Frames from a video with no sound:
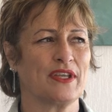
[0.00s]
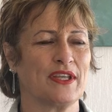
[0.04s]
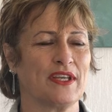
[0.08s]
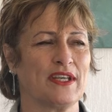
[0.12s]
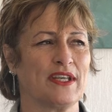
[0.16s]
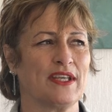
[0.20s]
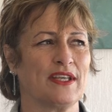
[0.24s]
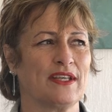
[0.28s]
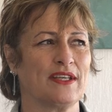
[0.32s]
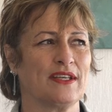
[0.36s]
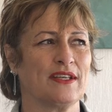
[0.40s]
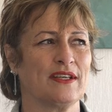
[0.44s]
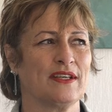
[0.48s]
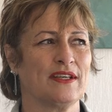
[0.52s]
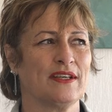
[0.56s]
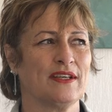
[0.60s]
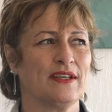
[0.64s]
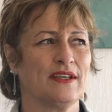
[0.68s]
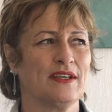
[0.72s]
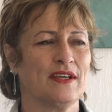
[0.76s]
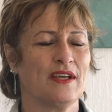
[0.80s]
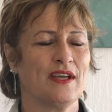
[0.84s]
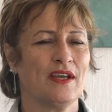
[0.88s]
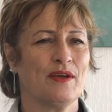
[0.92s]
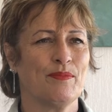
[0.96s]
getting
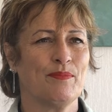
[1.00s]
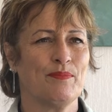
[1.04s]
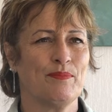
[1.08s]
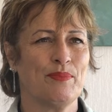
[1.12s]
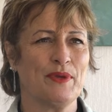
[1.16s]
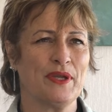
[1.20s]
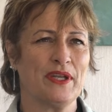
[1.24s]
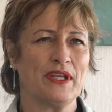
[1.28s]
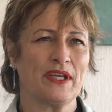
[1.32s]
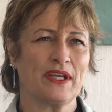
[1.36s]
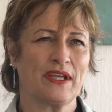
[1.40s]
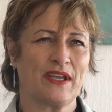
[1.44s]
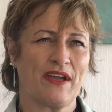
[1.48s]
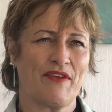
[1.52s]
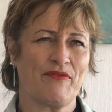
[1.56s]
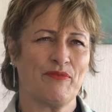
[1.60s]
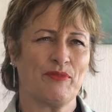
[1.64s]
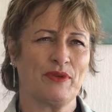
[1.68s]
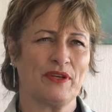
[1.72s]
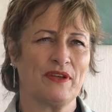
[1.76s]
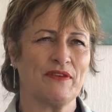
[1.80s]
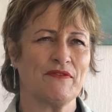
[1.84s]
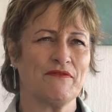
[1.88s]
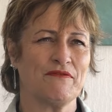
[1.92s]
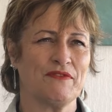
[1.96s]
better
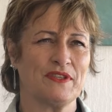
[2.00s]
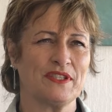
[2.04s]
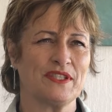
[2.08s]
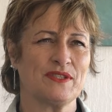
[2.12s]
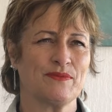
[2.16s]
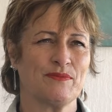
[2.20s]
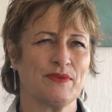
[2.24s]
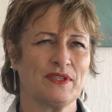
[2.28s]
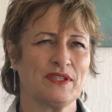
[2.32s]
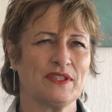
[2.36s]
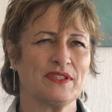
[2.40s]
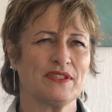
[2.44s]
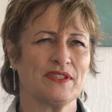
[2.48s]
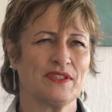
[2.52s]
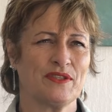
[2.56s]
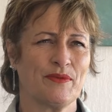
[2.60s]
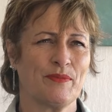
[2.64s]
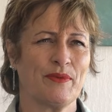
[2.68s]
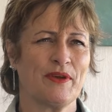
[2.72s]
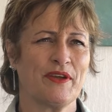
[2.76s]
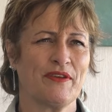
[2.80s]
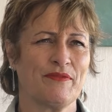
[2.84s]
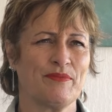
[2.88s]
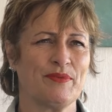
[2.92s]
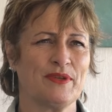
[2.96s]
government investment into the
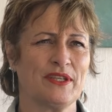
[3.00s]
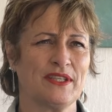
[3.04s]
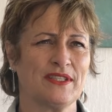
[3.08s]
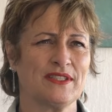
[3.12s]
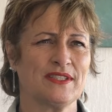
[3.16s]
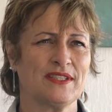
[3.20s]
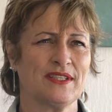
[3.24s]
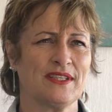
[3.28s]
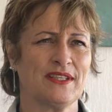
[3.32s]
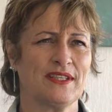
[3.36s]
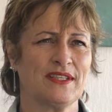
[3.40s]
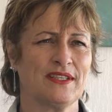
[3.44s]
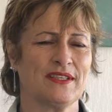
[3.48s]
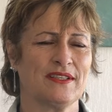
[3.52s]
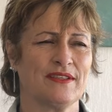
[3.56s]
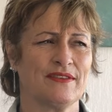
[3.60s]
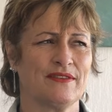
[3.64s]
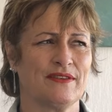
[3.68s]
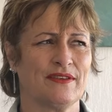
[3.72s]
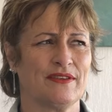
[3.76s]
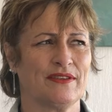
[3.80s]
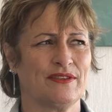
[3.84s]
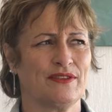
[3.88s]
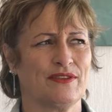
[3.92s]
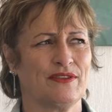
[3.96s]
Bay of Plenty.
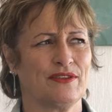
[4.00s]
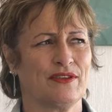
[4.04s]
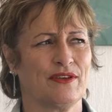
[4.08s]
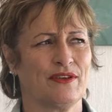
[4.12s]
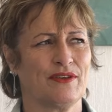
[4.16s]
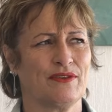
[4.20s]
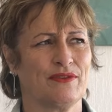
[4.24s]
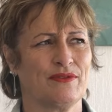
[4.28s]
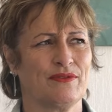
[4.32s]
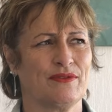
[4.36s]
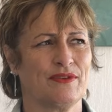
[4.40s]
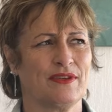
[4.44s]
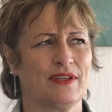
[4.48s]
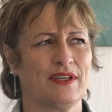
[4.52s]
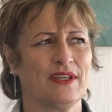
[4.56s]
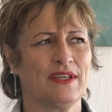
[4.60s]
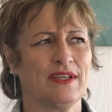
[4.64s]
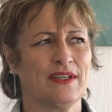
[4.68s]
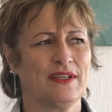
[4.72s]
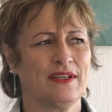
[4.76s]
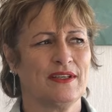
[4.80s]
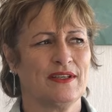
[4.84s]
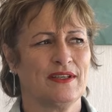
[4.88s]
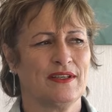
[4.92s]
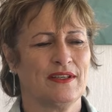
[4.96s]
You know,
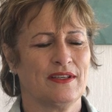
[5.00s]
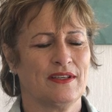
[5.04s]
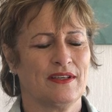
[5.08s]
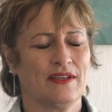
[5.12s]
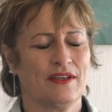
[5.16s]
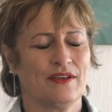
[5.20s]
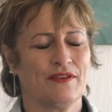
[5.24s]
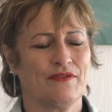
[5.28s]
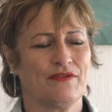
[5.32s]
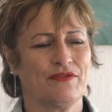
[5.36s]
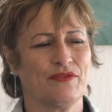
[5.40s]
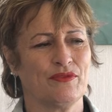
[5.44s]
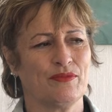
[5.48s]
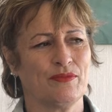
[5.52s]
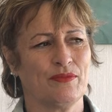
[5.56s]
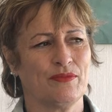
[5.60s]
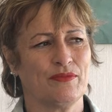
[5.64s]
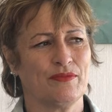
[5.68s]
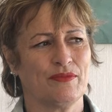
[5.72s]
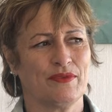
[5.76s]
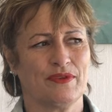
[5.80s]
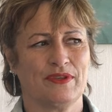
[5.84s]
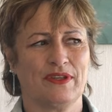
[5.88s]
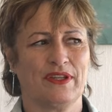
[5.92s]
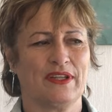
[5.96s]

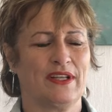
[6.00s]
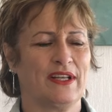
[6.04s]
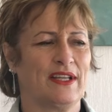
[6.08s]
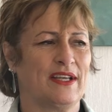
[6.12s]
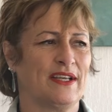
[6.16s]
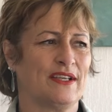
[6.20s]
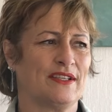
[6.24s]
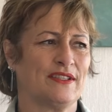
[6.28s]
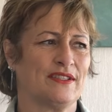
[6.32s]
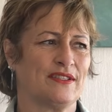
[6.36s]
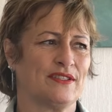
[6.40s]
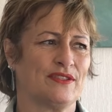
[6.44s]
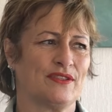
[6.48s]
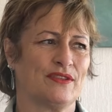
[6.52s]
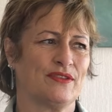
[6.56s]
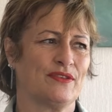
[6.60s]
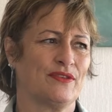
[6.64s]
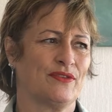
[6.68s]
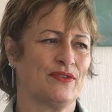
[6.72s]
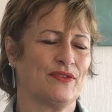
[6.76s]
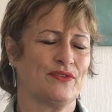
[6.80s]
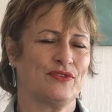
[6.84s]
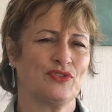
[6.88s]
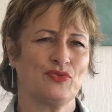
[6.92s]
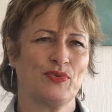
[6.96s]
from the last
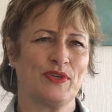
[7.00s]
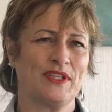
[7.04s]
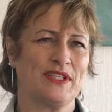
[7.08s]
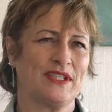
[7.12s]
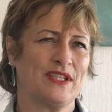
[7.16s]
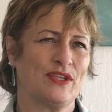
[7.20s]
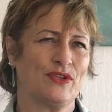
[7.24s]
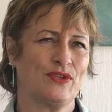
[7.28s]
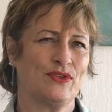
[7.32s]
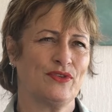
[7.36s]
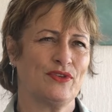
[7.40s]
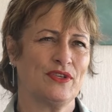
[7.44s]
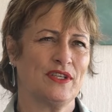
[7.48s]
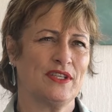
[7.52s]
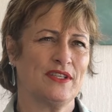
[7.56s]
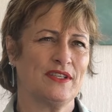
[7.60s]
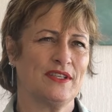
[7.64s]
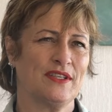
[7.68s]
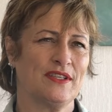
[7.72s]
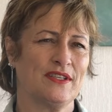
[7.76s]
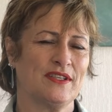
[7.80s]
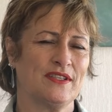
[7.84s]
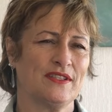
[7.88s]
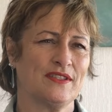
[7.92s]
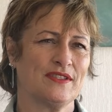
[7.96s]
20, 30
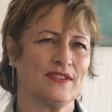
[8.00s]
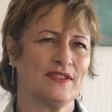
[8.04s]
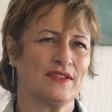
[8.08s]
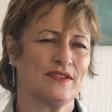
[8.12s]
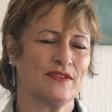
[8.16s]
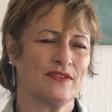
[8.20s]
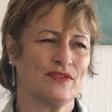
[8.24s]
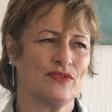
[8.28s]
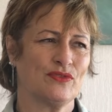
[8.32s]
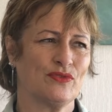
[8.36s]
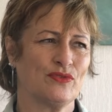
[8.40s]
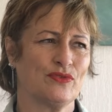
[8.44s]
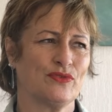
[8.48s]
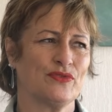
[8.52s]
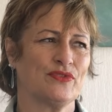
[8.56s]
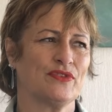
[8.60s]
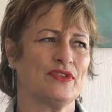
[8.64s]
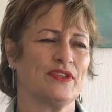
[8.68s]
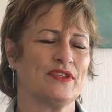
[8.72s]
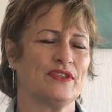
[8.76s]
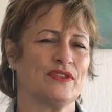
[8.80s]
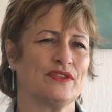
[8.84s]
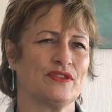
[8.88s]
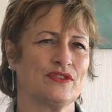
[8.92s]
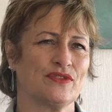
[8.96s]
years,
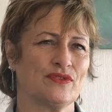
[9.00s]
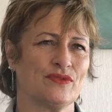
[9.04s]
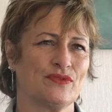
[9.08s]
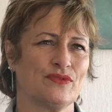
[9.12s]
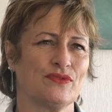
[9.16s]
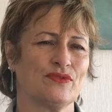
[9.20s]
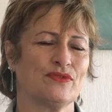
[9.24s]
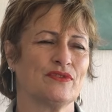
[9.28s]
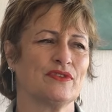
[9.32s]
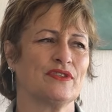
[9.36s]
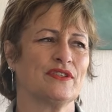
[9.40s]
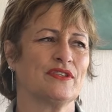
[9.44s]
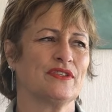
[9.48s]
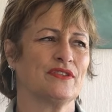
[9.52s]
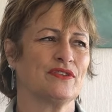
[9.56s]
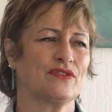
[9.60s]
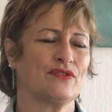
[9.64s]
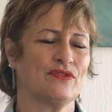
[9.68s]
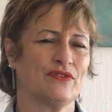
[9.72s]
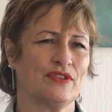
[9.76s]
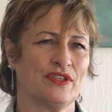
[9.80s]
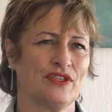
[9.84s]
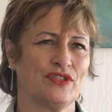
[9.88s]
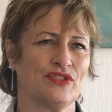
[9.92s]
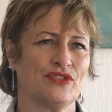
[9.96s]
Northland, Auckland,
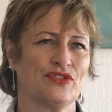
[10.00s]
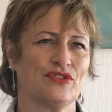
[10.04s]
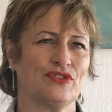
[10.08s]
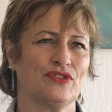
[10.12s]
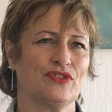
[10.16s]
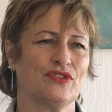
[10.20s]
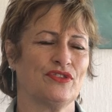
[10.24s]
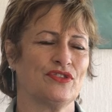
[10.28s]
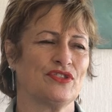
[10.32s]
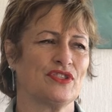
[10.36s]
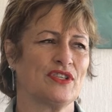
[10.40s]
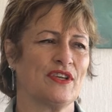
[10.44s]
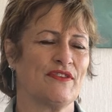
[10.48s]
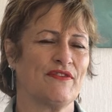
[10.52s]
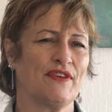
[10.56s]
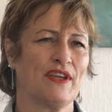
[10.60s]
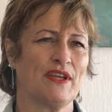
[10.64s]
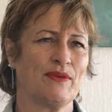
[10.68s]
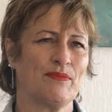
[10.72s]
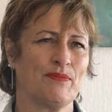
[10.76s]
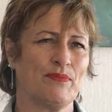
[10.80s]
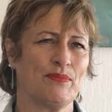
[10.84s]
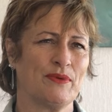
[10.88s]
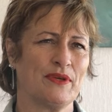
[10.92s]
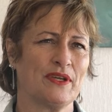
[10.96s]
Christchurch have
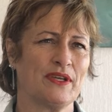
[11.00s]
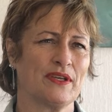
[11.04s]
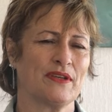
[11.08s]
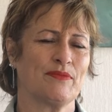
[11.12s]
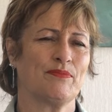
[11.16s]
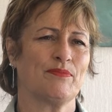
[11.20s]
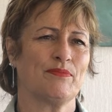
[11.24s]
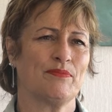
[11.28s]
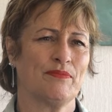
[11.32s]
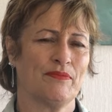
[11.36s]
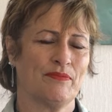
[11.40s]
had big